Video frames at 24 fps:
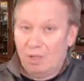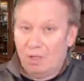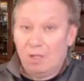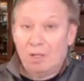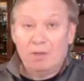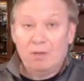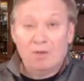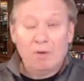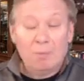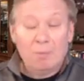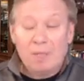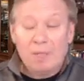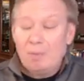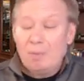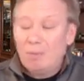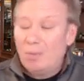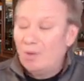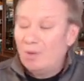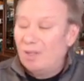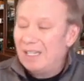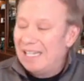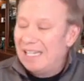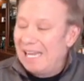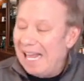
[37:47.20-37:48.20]
There are people
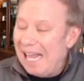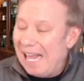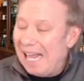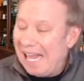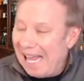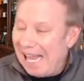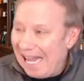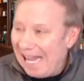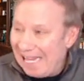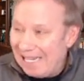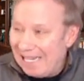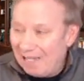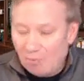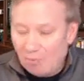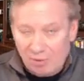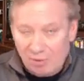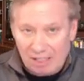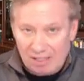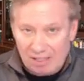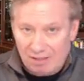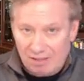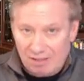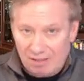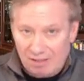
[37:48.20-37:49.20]
that hate
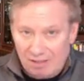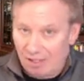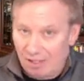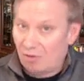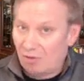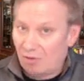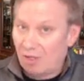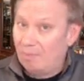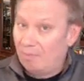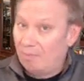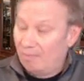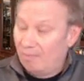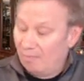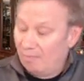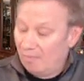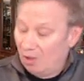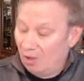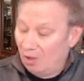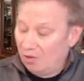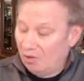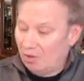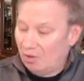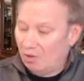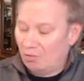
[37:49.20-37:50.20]
President Trump,
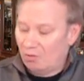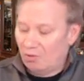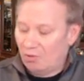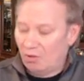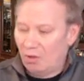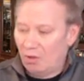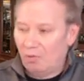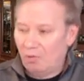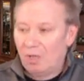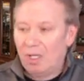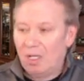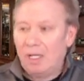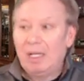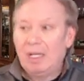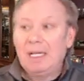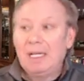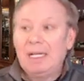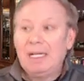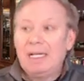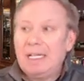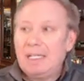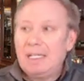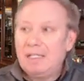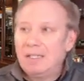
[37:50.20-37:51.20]
also true.
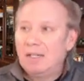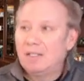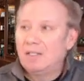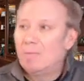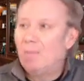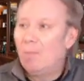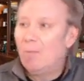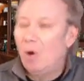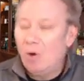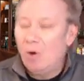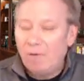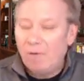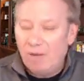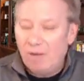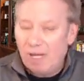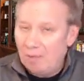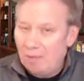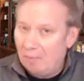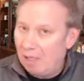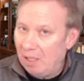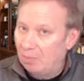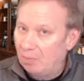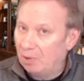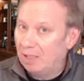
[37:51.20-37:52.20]
He does
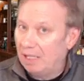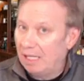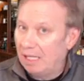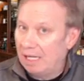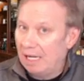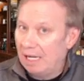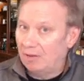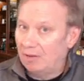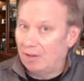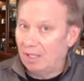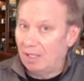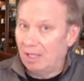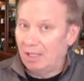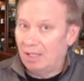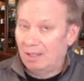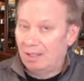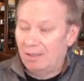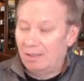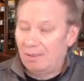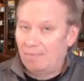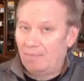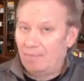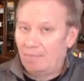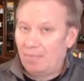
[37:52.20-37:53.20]
motivate people to get out there.
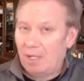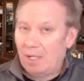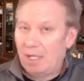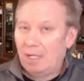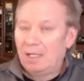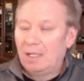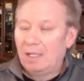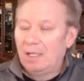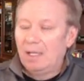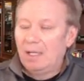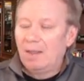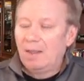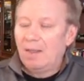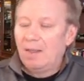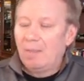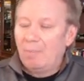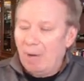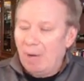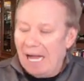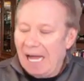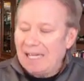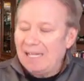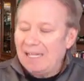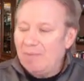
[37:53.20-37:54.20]
The
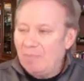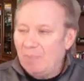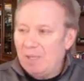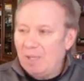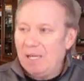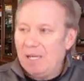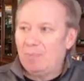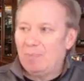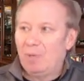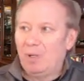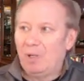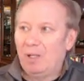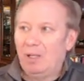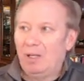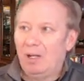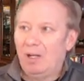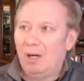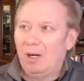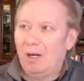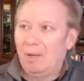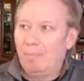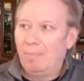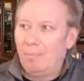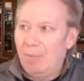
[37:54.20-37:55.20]
Biden people
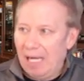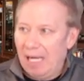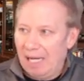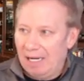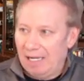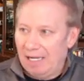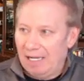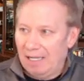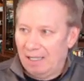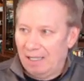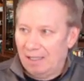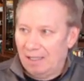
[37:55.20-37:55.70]
are betting.